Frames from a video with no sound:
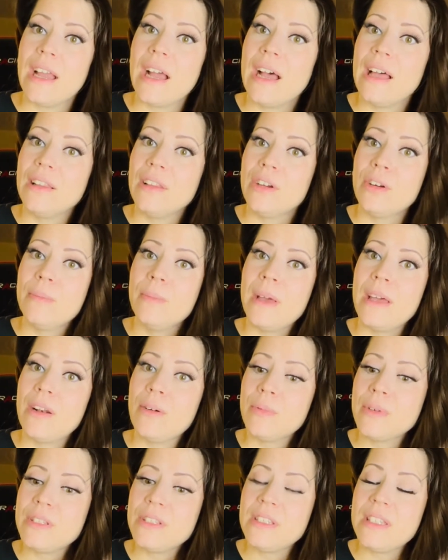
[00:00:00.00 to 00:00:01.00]
I learn better
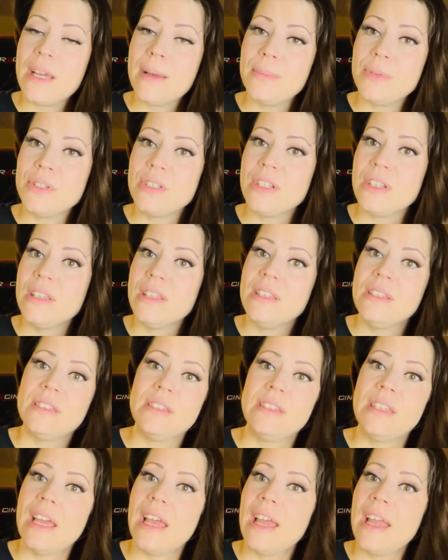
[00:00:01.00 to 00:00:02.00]
with steps. To this
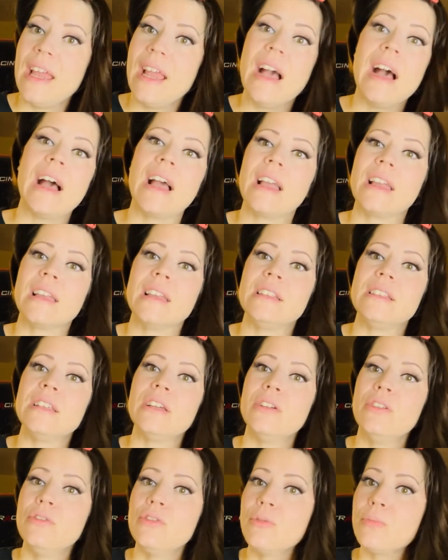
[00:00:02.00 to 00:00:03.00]
day, I could
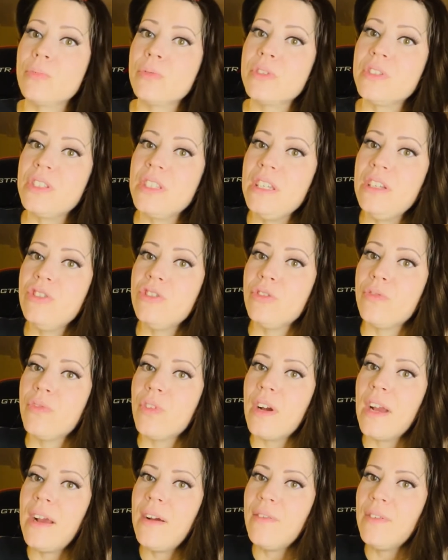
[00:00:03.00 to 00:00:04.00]
tell you the procedure
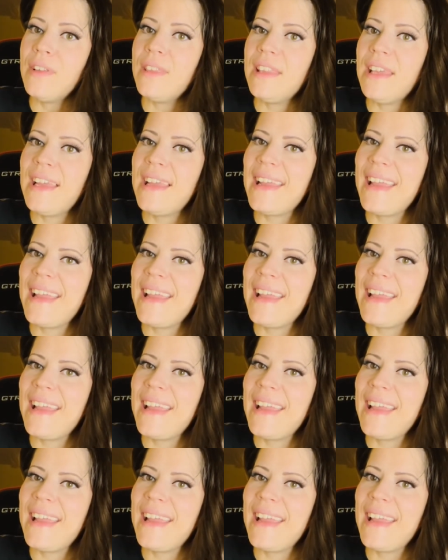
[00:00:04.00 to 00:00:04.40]
for everything.